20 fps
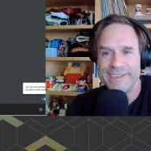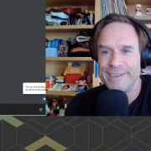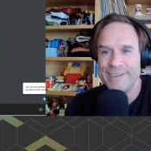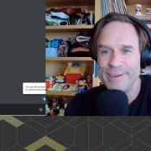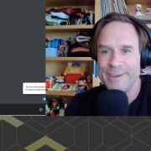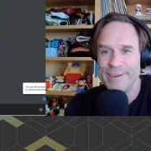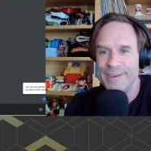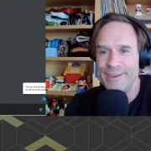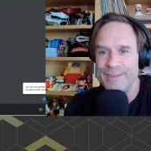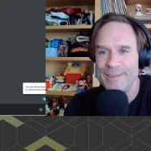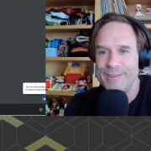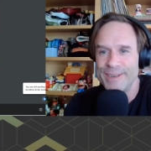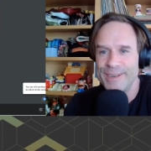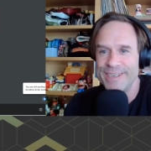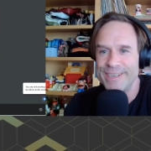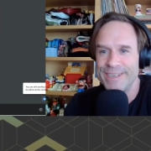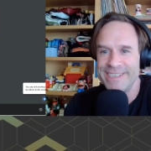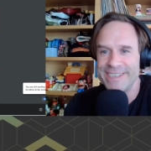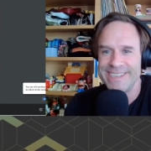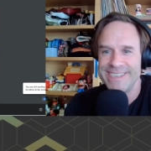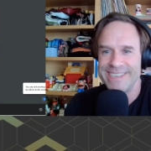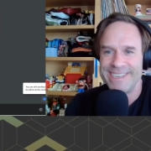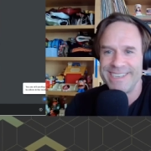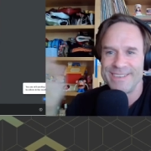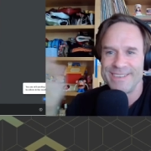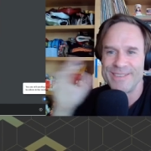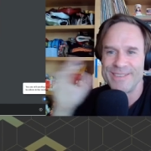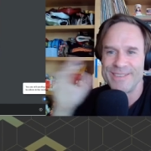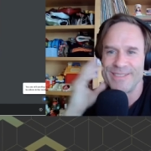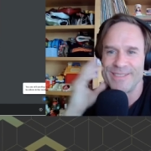you know, what are you
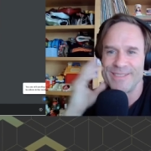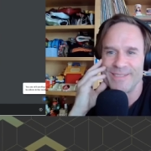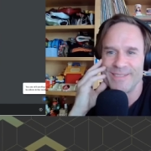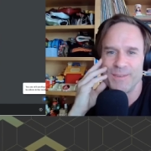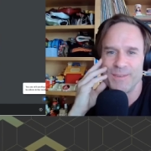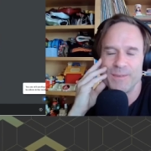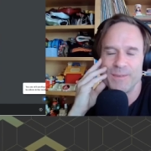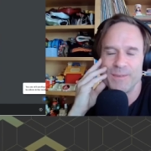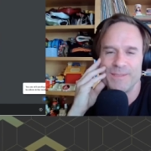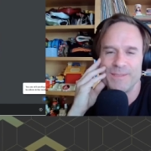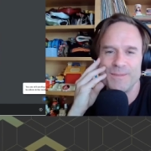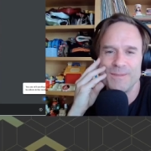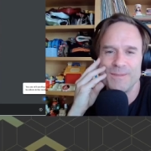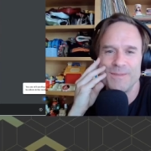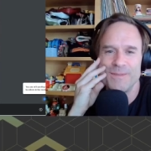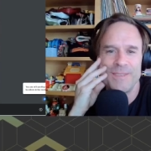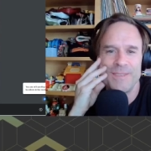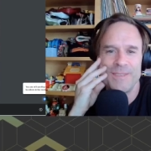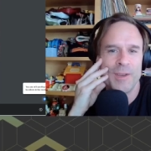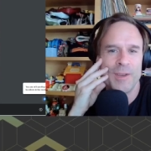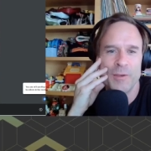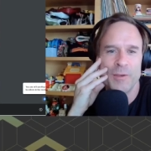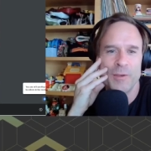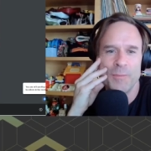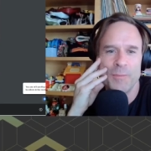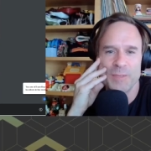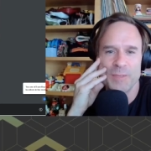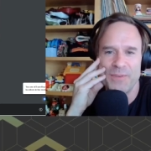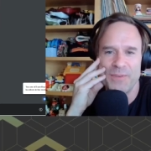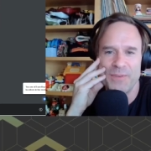you know,
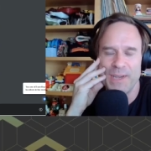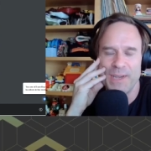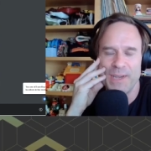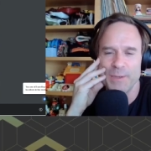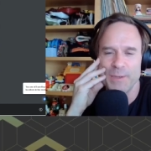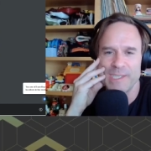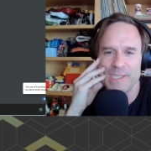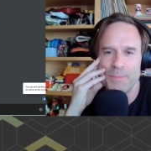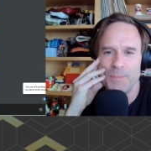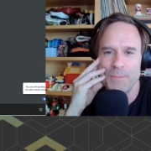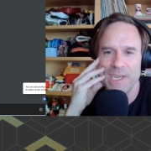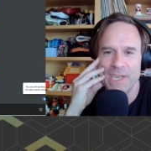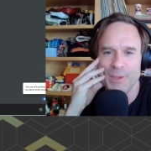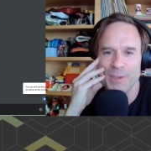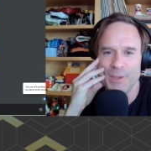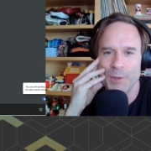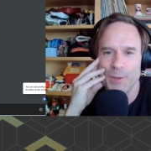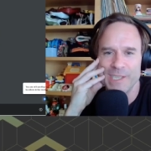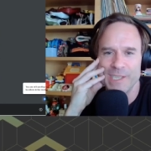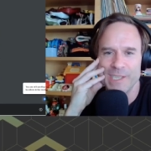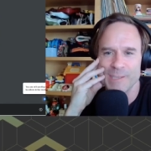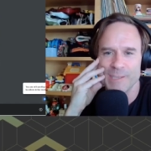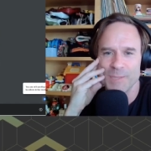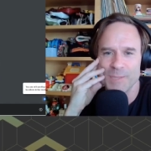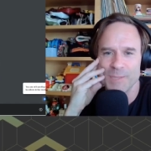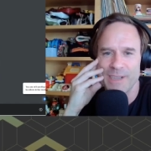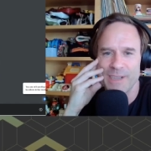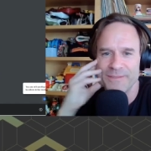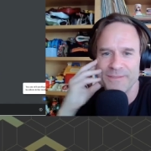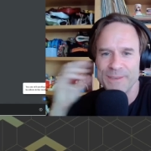you must be following somebody and learning some
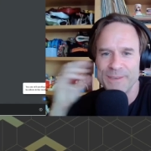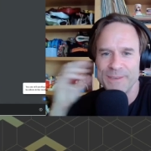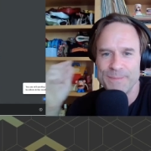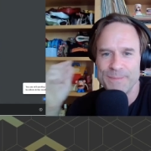stuff.